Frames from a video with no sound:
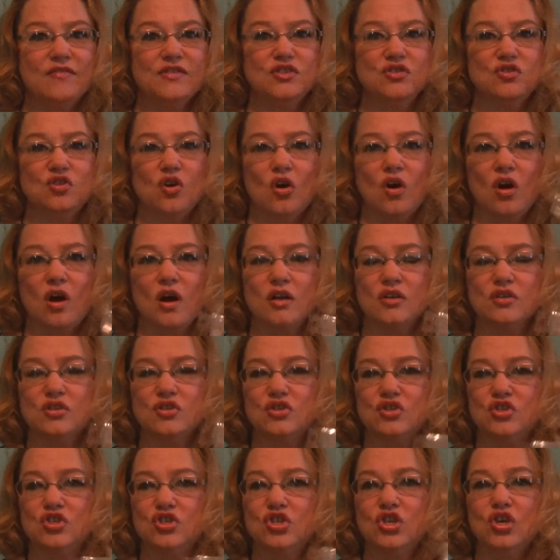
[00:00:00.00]

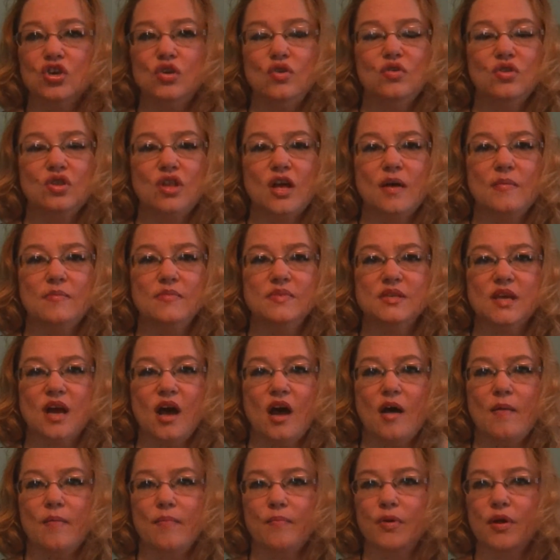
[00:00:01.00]
stars, 2 thumbs
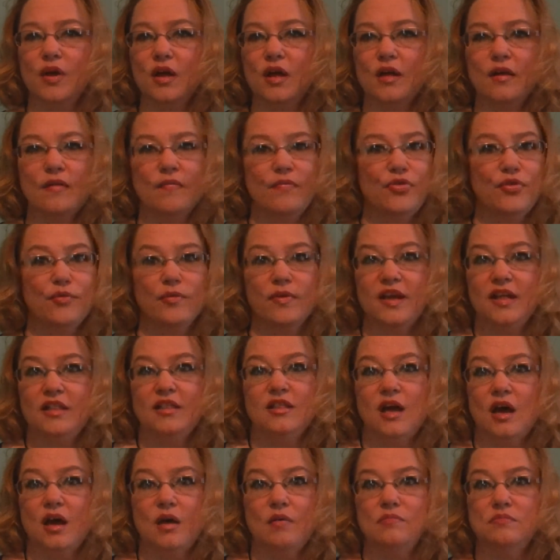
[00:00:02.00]
up, 3
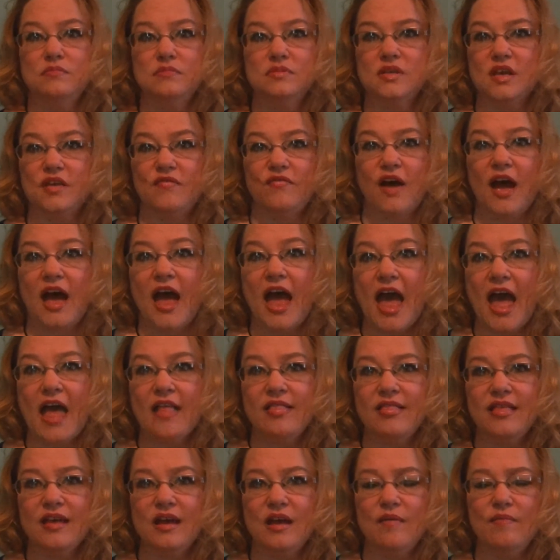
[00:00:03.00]
thumbs if I
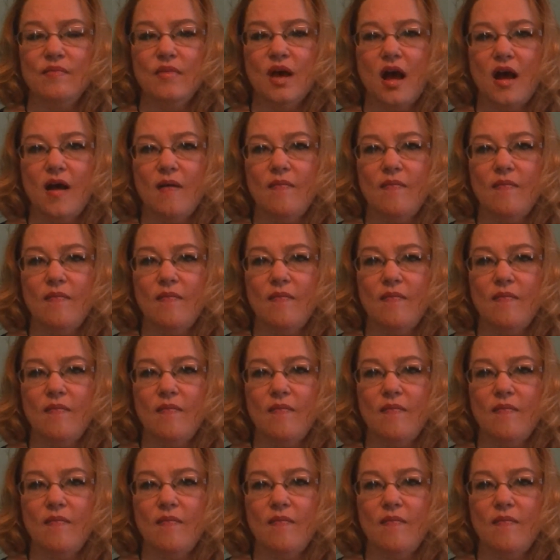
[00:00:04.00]
had them.